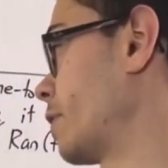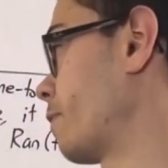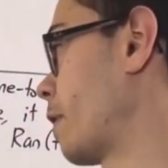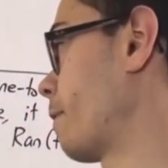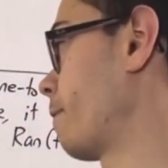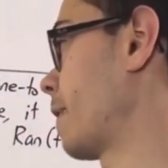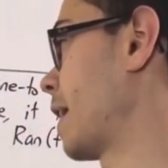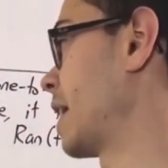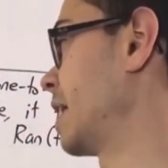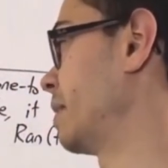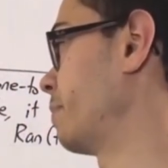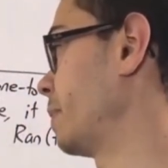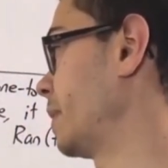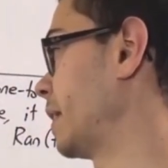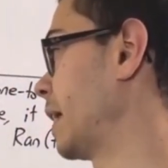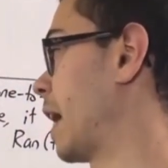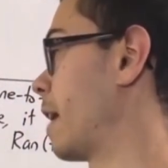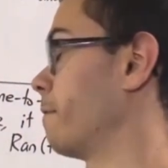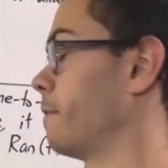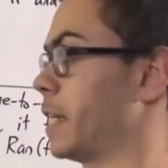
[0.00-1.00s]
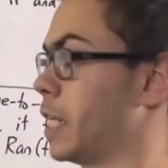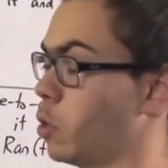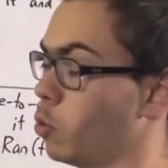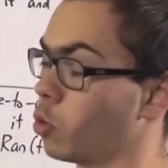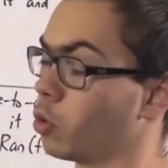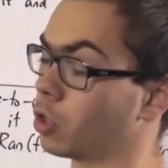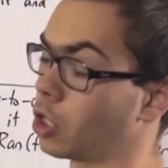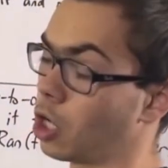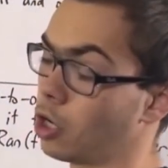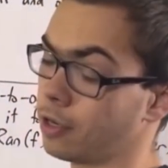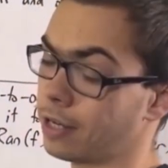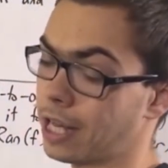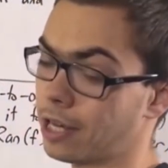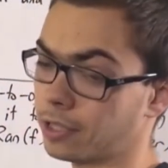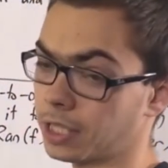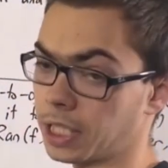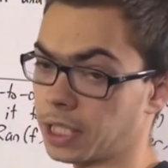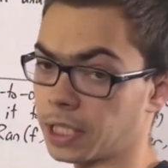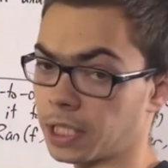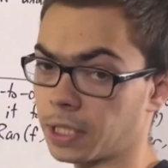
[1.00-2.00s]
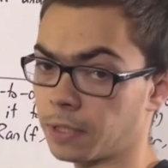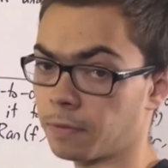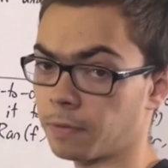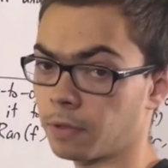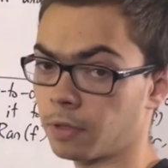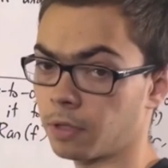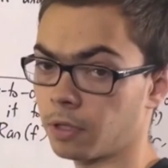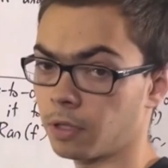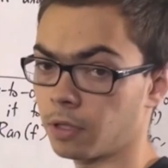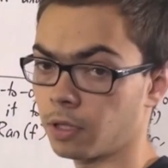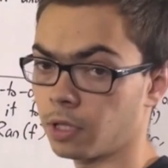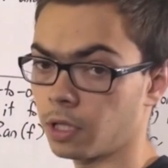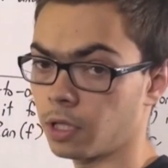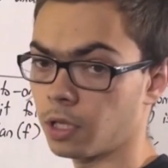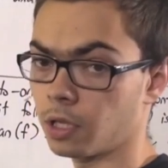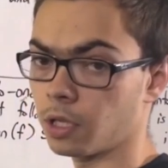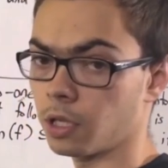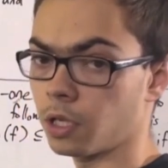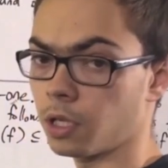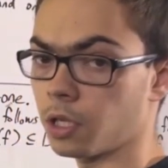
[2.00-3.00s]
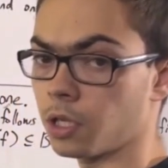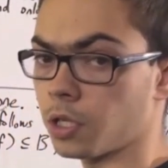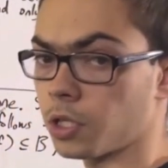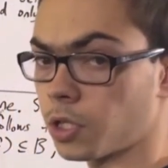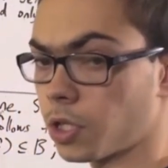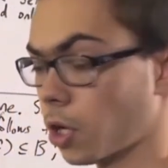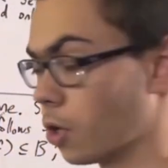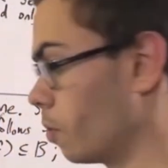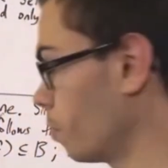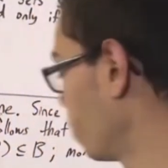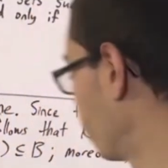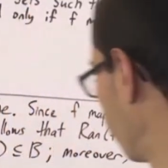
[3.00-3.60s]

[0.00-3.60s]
of F and B have equal cardinalities. So,